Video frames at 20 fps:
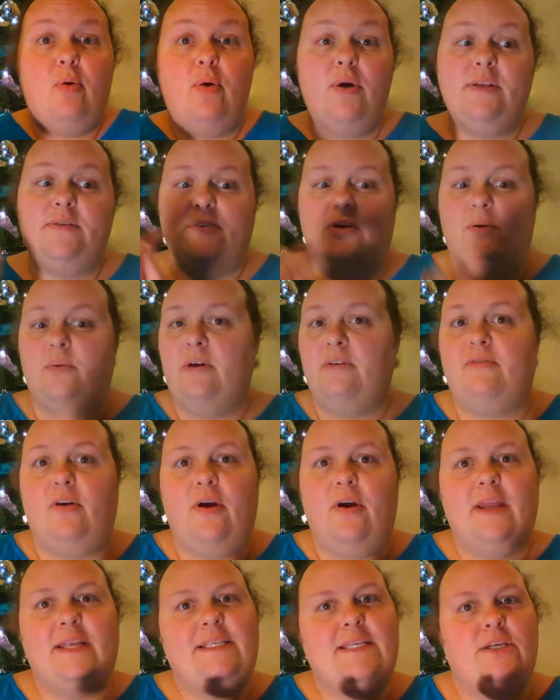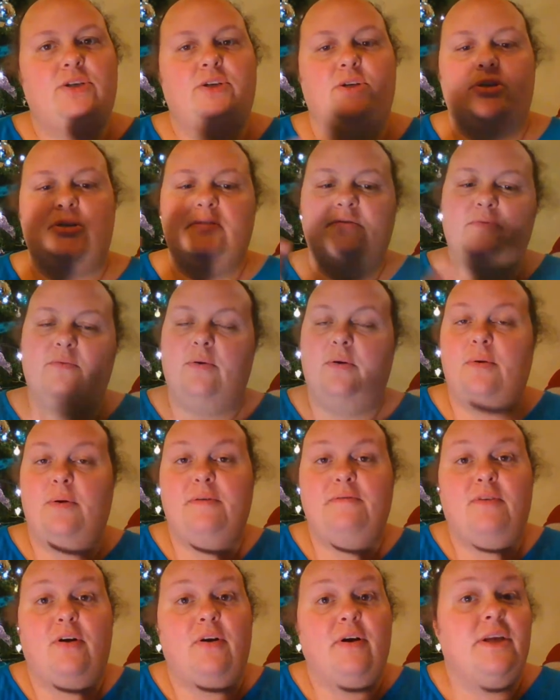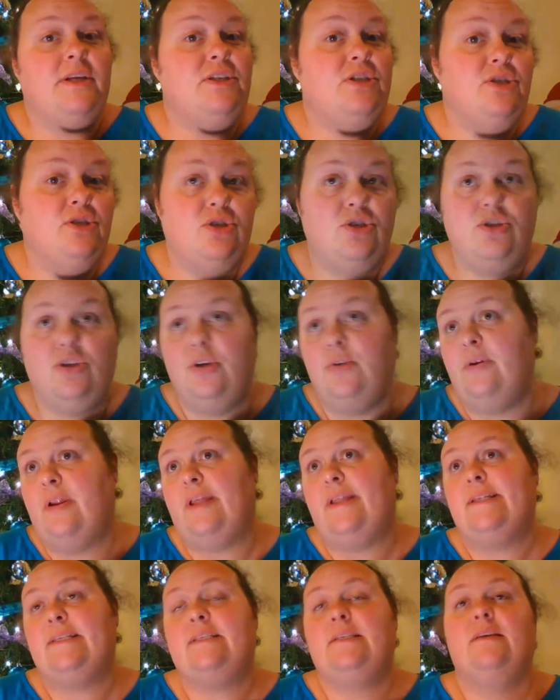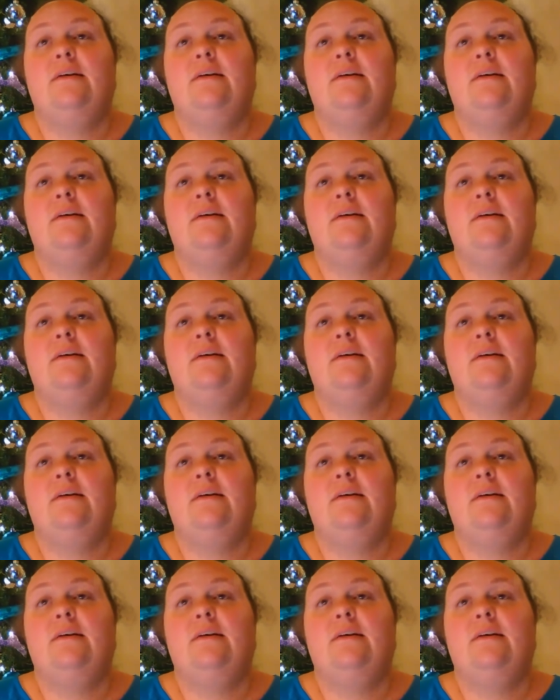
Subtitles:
for referring teachers, for referring students.